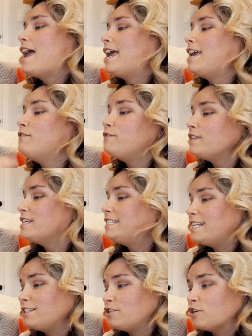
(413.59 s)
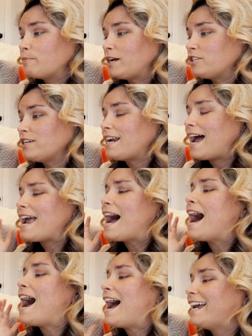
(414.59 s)
If this is in your budget, I
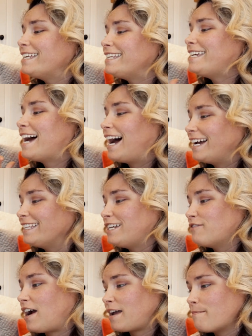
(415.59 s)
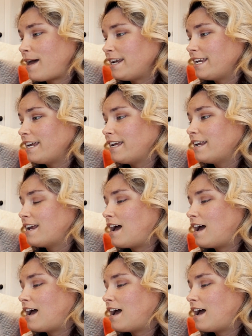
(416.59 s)
highly, highly recommend it.